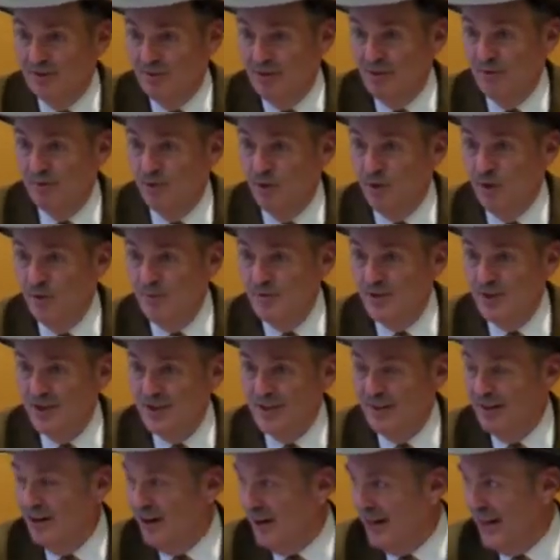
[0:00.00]
reforms
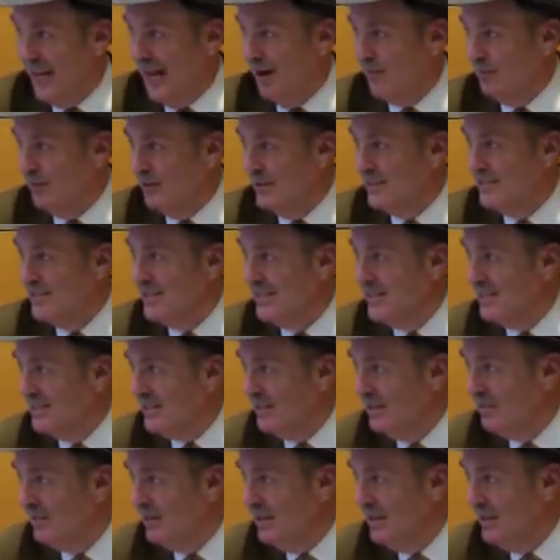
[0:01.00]
in our capitalist
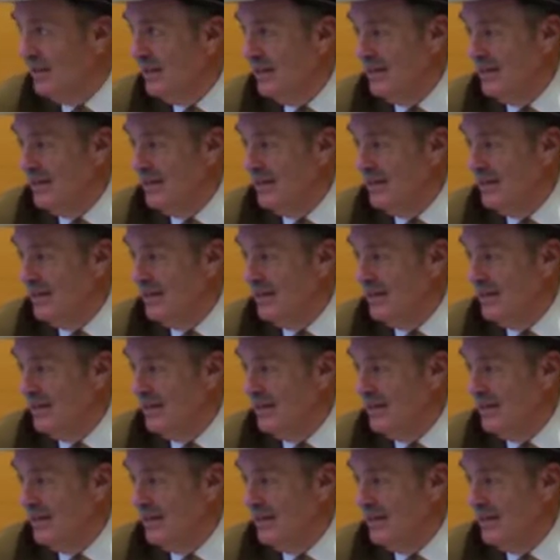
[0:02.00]
system.